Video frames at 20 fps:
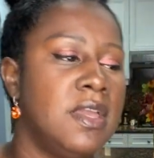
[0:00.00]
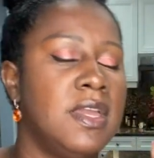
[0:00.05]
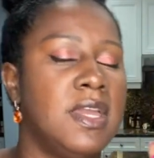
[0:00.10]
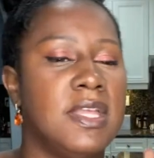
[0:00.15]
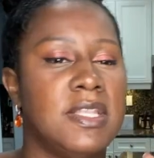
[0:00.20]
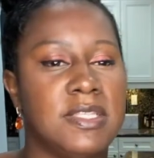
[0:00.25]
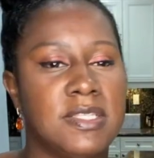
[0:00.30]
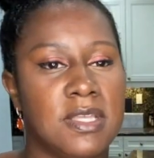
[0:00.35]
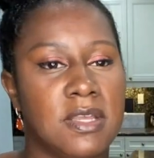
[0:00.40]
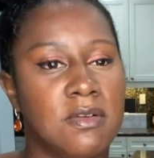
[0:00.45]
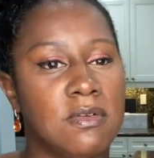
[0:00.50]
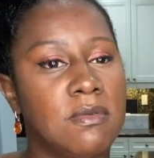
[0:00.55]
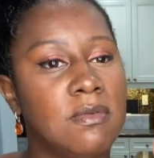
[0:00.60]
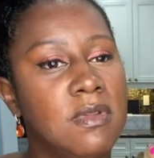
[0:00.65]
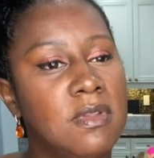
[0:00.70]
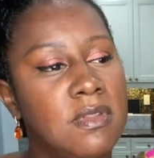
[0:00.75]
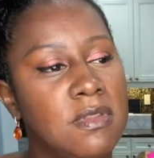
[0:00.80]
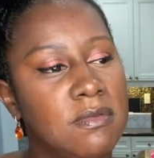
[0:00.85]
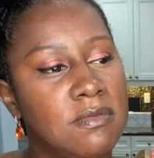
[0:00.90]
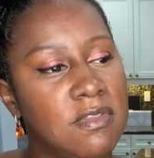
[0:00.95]
And so
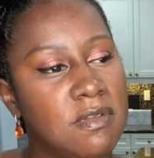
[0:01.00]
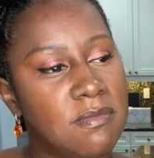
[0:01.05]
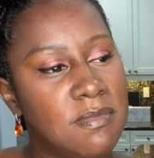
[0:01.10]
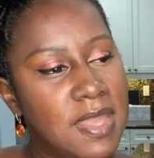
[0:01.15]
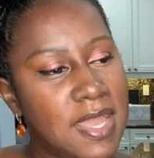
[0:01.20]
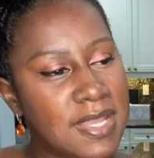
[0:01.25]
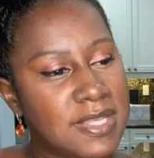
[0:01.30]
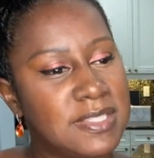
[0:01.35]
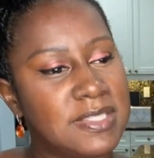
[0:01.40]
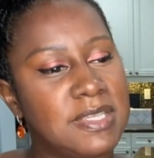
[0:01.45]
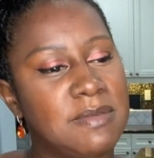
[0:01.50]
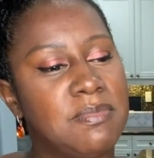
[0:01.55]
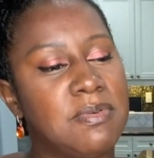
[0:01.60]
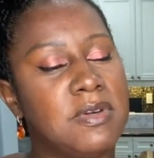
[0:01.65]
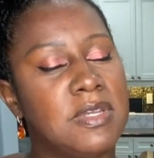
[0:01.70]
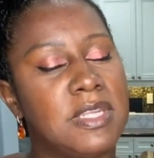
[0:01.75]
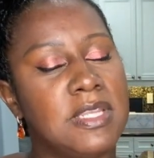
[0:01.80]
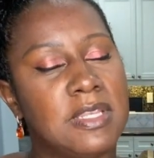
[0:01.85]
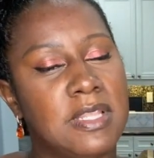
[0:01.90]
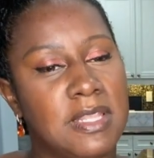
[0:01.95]
the Maxi
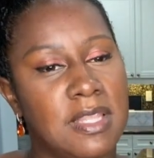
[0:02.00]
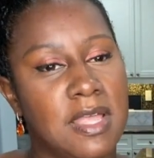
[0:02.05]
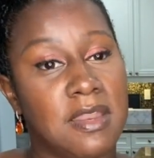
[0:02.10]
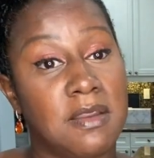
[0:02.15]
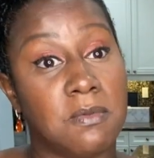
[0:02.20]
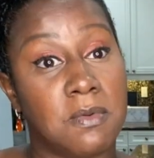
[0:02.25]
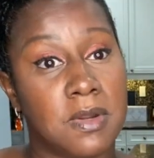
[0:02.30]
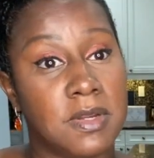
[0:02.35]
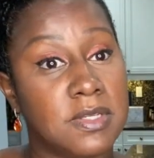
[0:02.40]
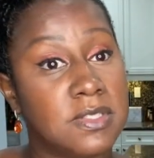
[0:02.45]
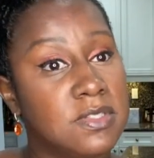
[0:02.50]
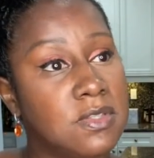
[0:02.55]
put in a lot of work,